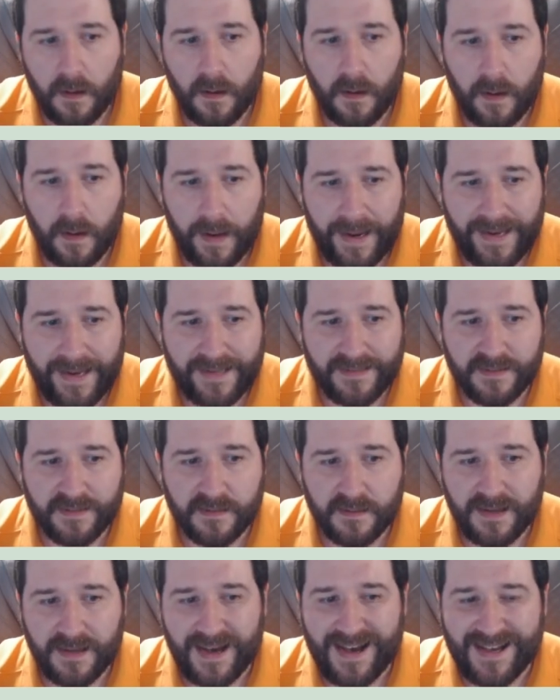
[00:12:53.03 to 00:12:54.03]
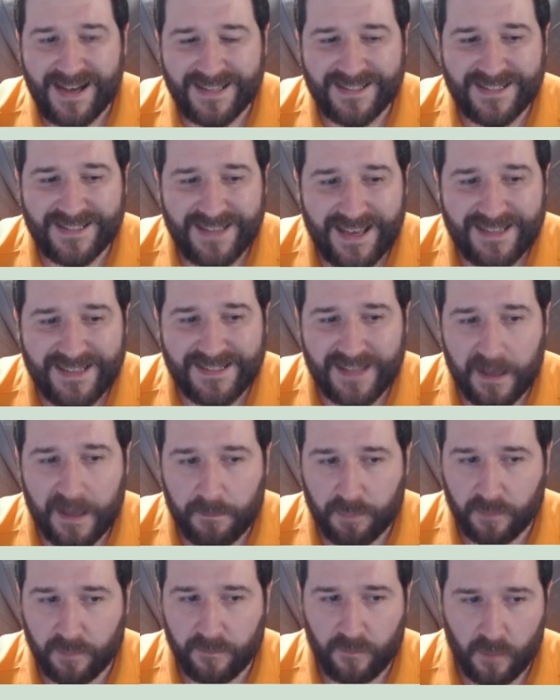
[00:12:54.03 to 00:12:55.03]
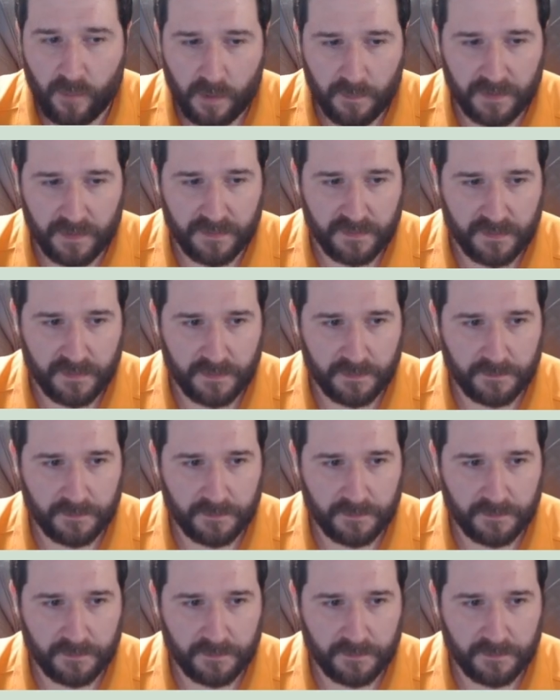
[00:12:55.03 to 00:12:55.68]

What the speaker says: 8, assess that performance.